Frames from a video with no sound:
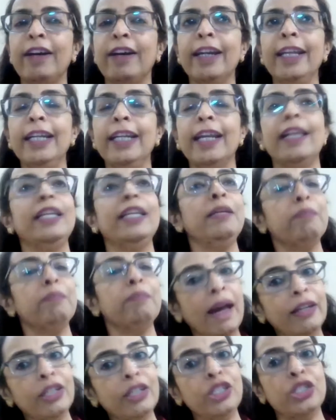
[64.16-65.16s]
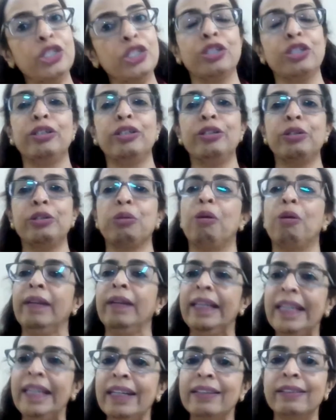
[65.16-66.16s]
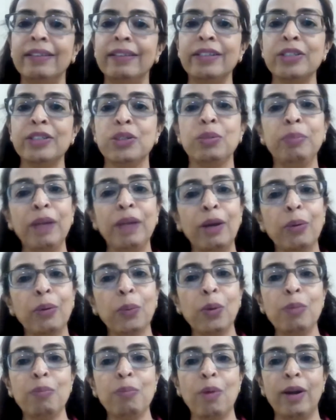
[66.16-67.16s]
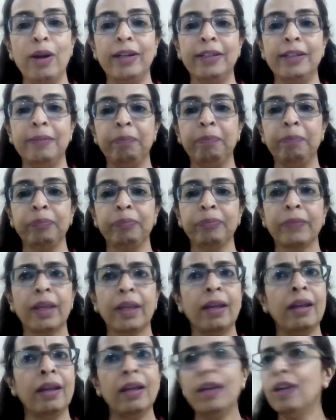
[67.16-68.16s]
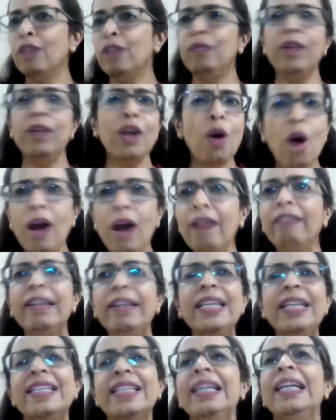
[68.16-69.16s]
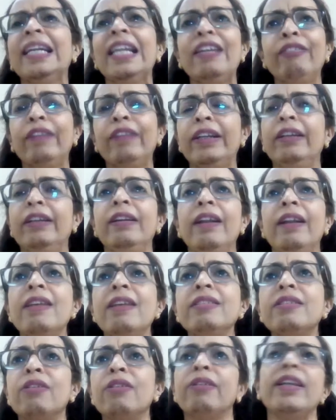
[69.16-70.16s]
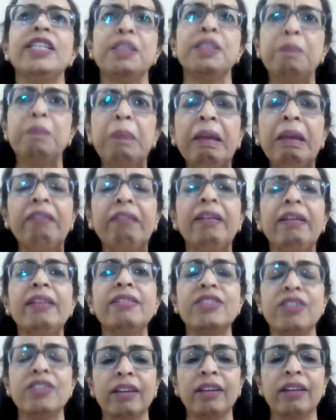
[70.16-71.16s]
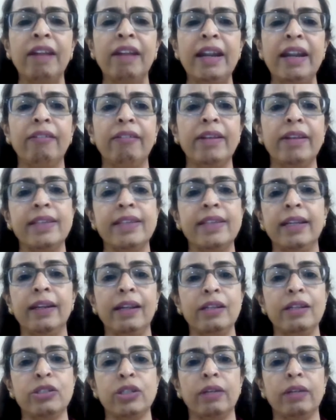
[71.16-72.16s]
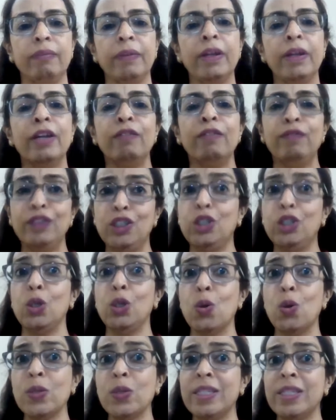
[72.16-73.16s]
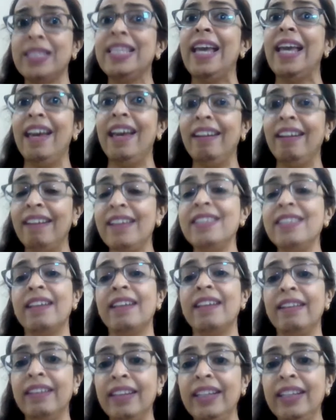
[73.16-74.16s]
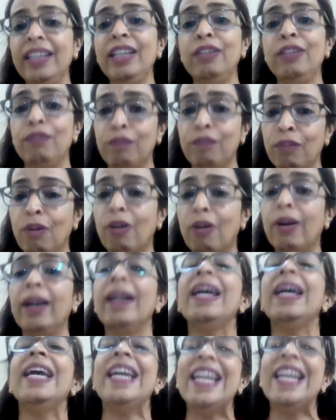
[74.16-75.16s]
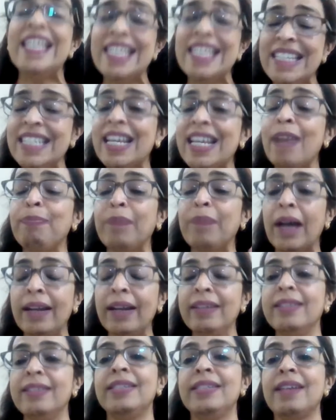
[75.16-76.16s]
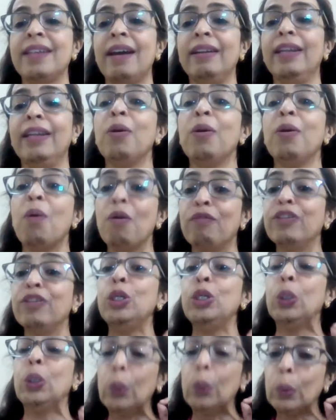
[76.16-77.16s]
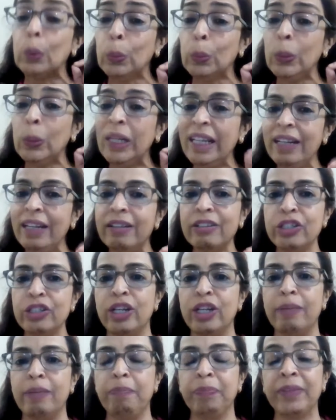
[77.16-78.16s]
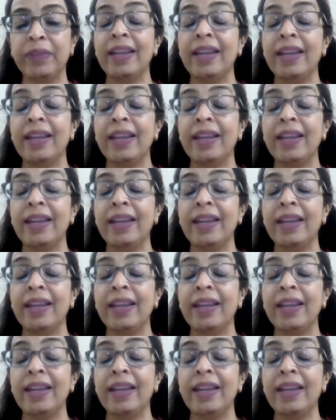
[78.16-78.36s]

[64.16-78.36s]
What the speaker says: find any managers or leaders to be a role model. We all recently witnessed or experienced great resignation, which shows there is a need for in-depth understanding of a true leadership.